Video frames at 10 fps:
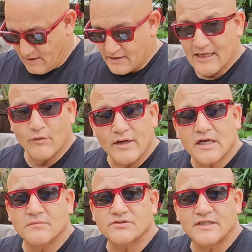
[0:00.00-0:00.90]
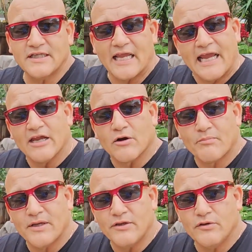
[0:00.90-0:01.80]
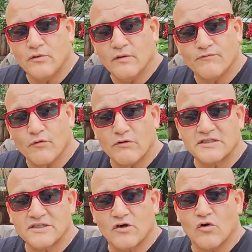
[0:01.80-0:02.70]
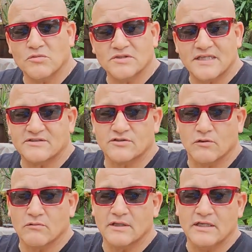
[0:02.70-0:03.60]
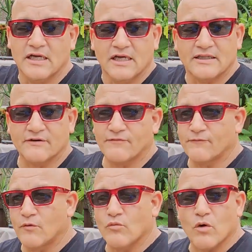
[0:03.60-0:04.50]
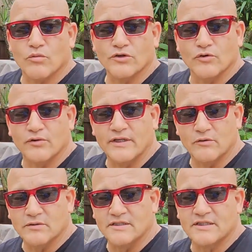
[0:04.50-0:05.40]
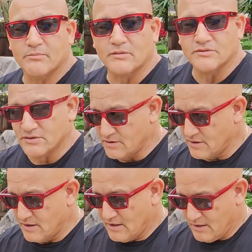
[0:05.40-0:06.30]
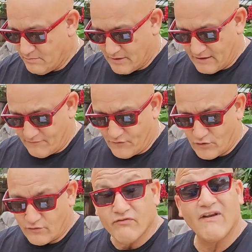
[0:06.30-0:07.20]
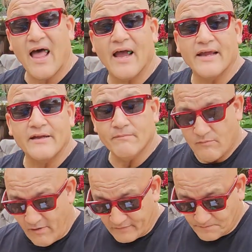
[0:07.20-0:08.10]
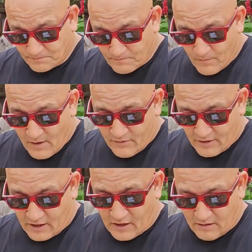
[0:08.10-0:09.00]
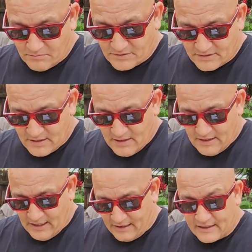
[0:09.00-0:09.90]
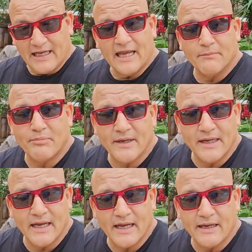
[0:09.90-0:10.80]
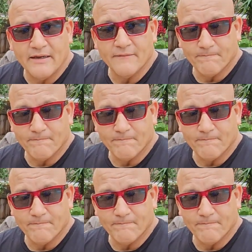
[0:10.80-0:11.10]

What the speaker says: Now, when it comes to the ARPU, if you're racing homers, that's totally different from what we're doing here with the tipplers. But if you're flying, the clubs like the NPA,